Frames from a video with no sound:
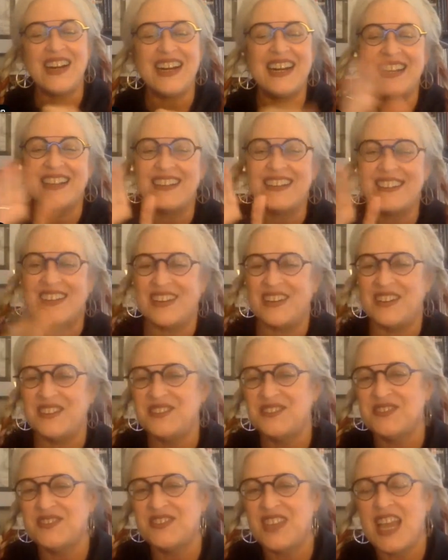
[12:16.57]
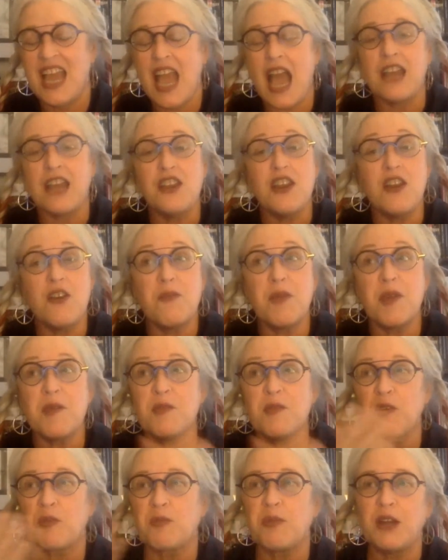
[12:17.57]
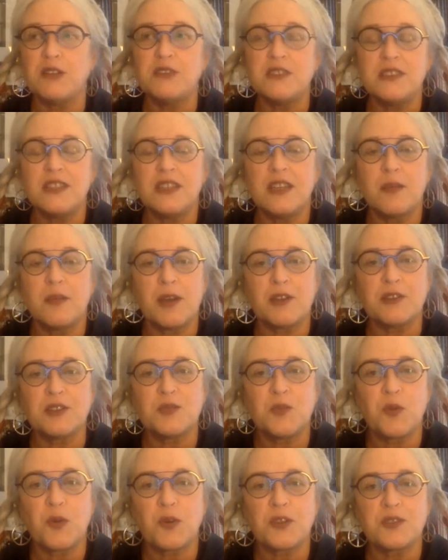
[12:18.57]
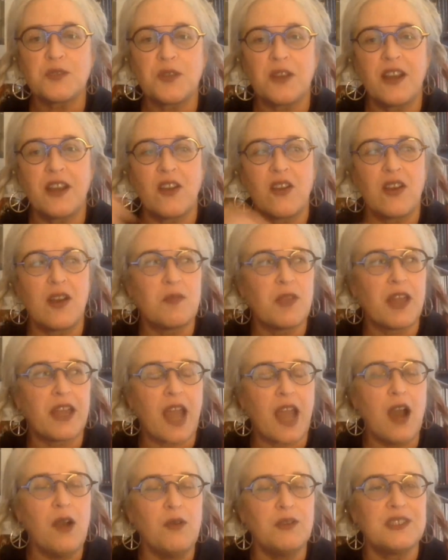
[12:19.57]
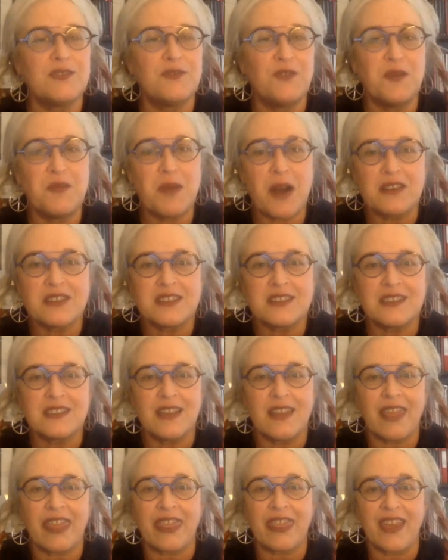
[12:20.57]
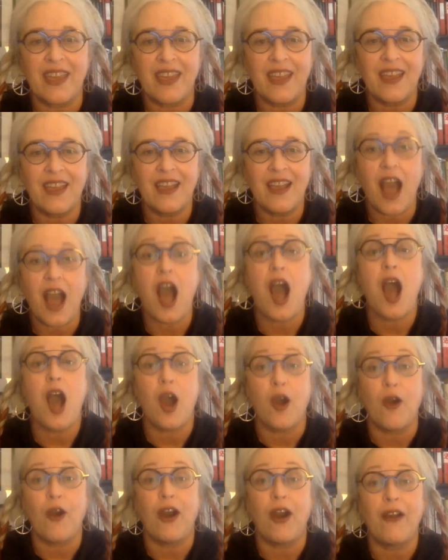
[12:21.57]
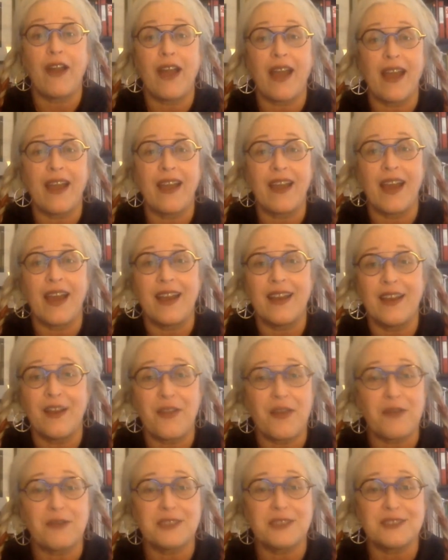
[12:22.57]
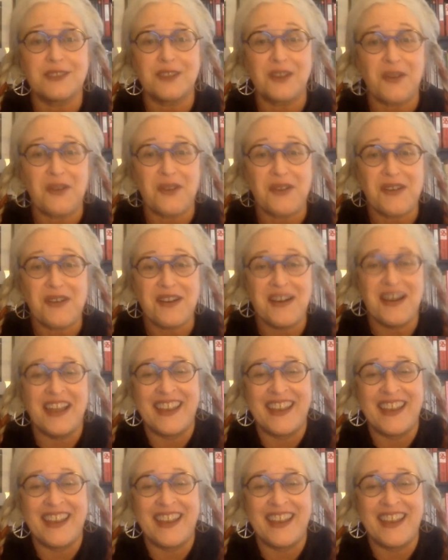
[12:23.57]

don't know. And, people are posting about sports right now. And I'm like, oh, is football still a thing? Oh, okay. I didn't know that was still going on.